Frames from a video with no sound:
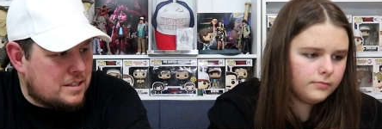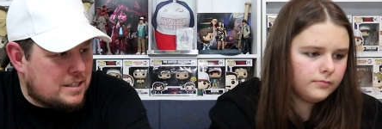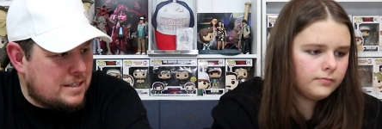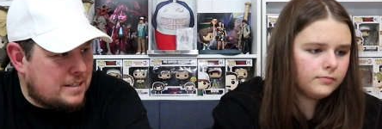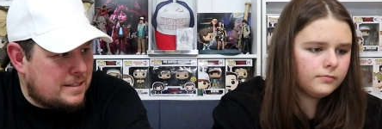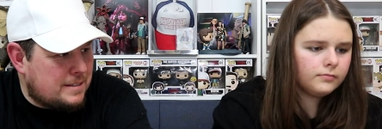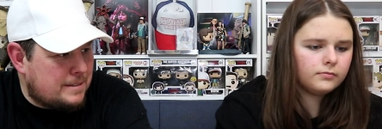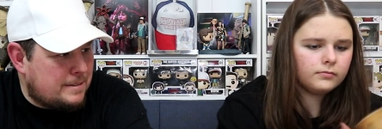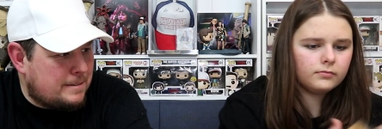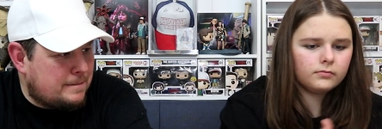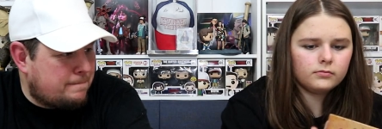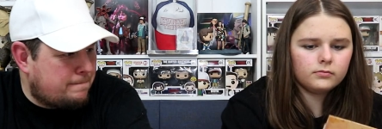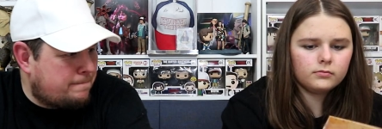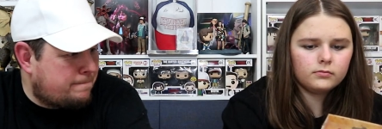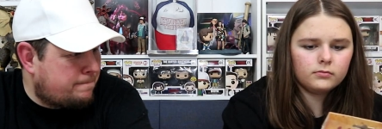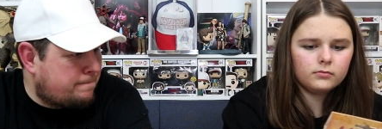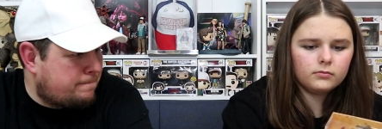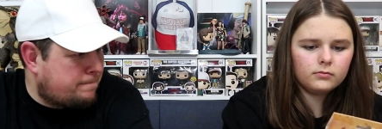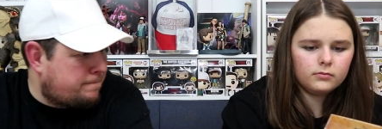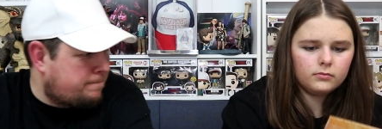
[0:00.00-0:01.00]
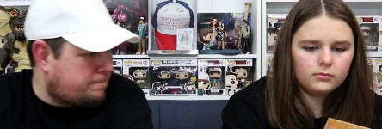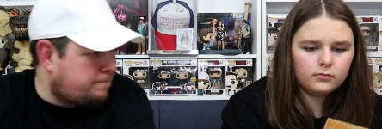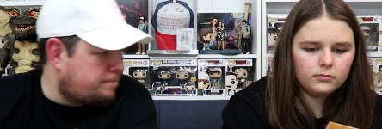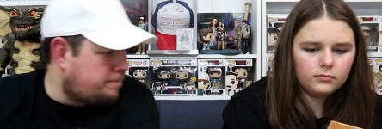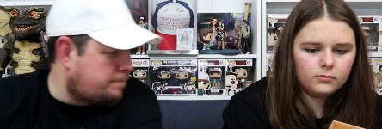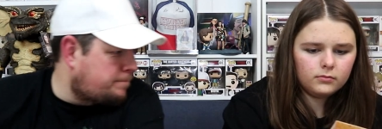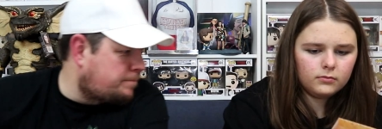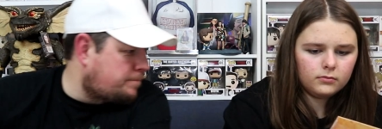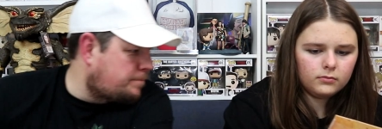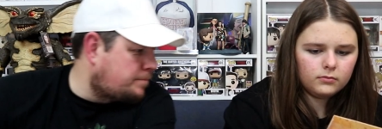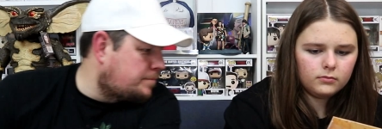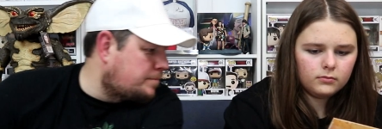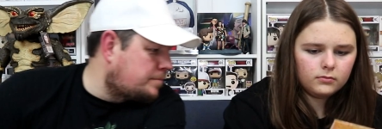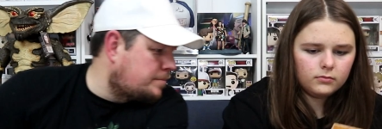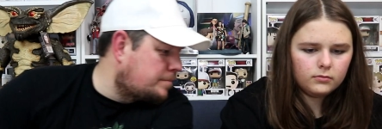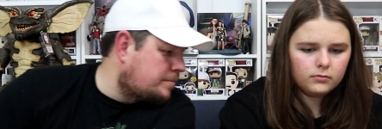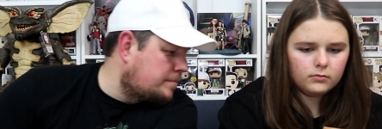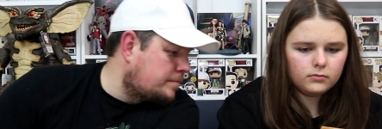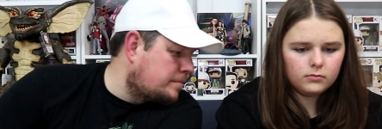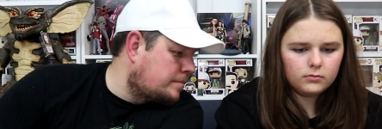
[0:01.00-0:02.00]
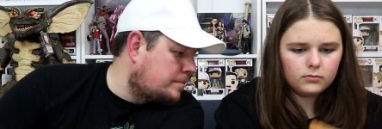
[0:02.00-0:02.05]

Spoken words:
Nothing is said.